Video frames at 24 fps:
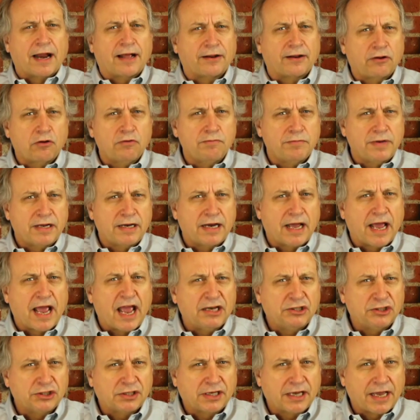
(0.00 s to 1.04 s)
And I don't mean
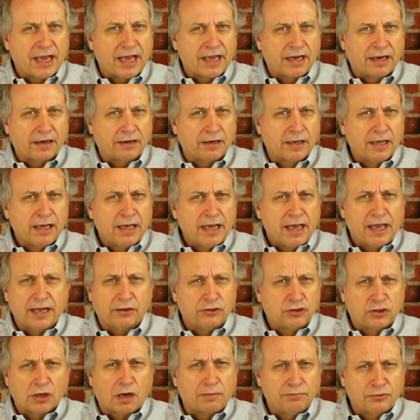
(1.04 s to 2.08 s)
educated in
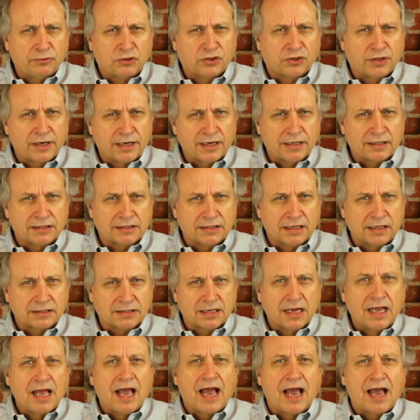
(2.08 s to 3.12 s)
a jobs training
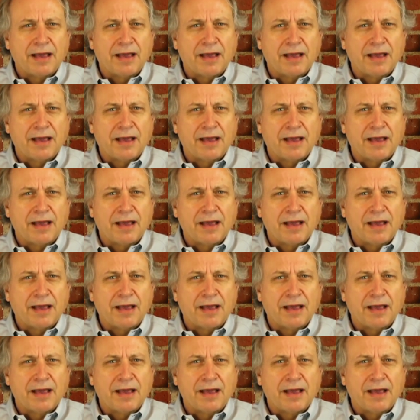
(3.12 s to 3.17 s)
sense.